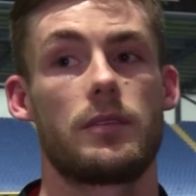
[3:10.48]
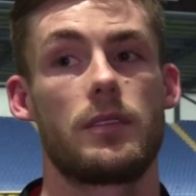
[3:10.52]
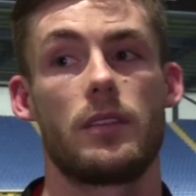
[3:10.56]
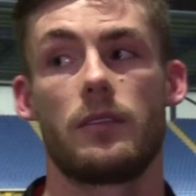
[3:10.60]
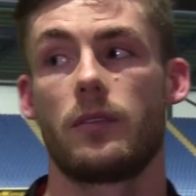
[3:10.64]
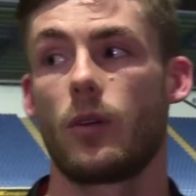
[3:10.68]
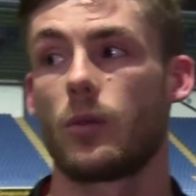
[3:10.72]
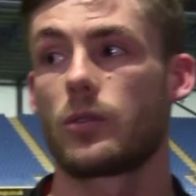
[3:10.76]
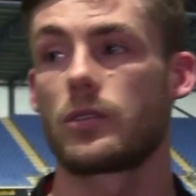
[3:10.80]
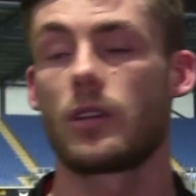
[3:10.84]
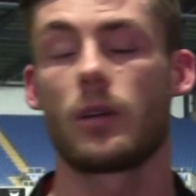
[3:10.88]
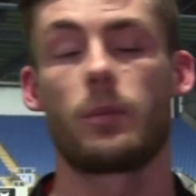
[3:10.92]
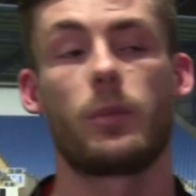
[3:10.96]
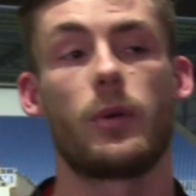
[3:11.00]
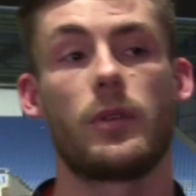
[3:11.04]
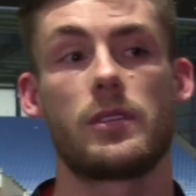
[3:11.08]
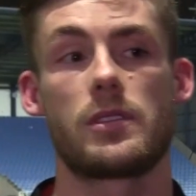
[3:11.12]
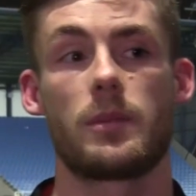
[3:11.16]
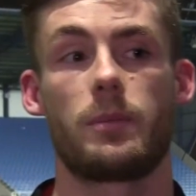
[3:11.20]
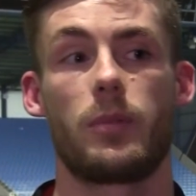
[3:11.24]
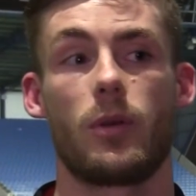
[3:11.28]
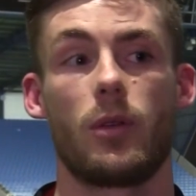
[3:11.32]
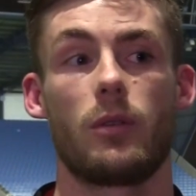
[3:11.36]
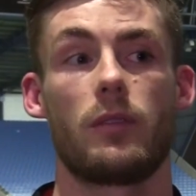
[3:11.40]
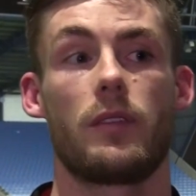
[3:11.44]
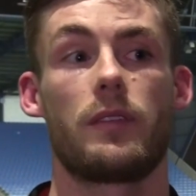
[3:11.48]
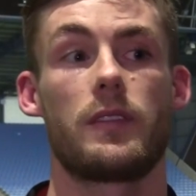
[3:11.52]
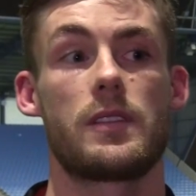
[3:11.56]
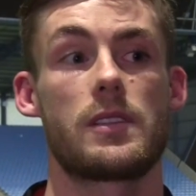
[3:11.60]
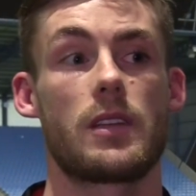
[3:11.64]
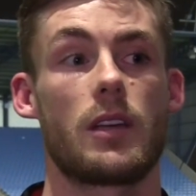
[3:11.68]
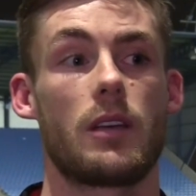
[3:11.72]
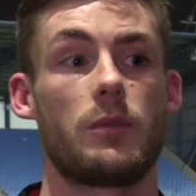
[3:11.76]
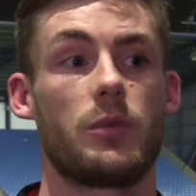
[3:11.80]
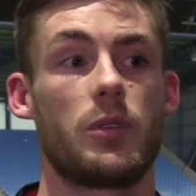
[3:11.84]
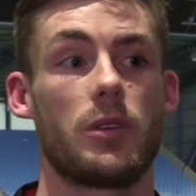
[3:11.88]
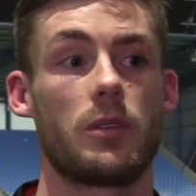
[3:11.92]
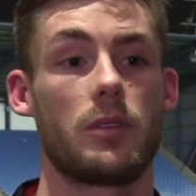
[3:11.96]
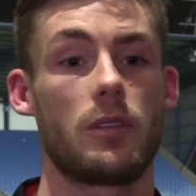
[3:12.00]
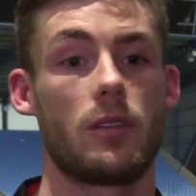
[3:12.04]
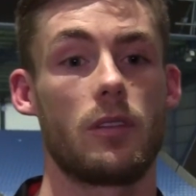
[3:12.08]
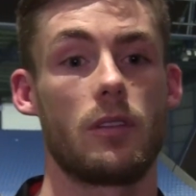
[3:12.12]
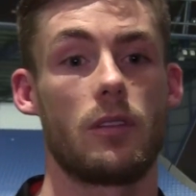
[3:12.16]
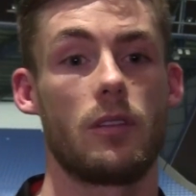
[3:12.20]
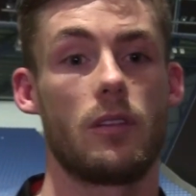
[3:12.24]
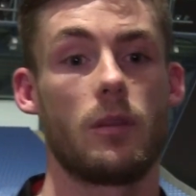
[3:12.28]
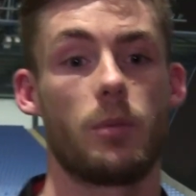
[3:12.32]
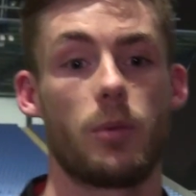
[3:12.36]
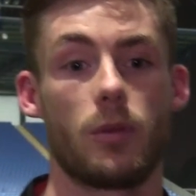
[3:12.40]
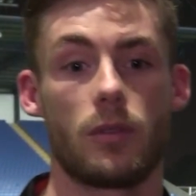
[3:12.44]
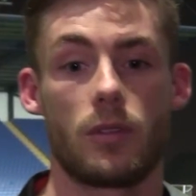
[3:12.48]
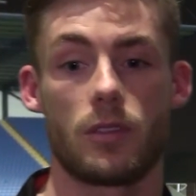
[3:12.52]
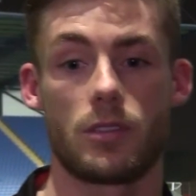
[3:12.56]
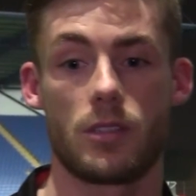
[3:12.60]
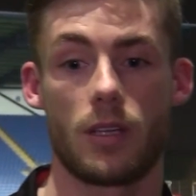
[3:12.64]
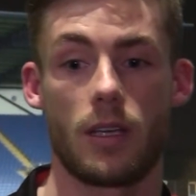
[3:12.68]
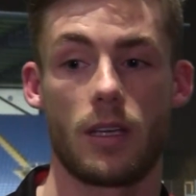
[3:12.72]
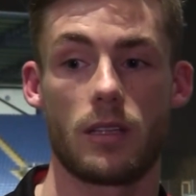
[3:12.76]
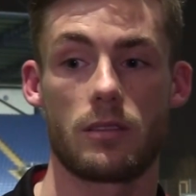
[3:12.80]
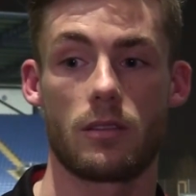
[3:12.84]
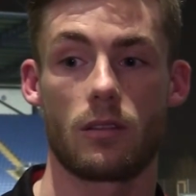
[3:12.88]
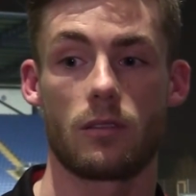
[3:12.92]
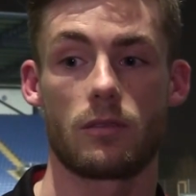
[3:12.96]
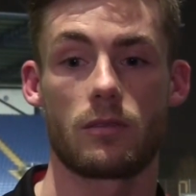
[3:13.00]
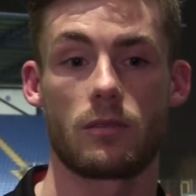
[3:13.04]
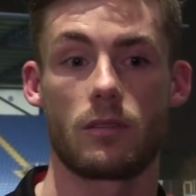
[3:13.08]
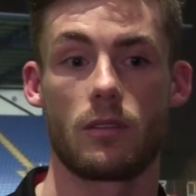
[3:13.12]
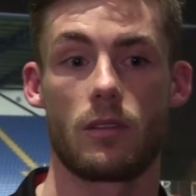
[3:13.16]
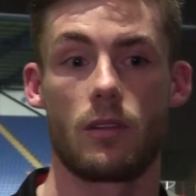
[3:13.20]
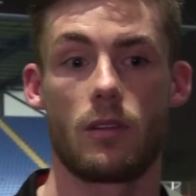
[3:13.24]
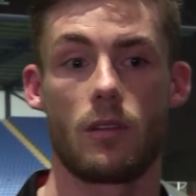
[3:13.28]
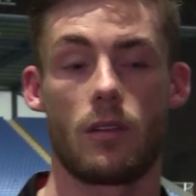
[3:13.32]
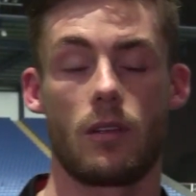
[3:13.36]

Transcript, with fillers: you've always got a point to prove every time you, you put the shirt on.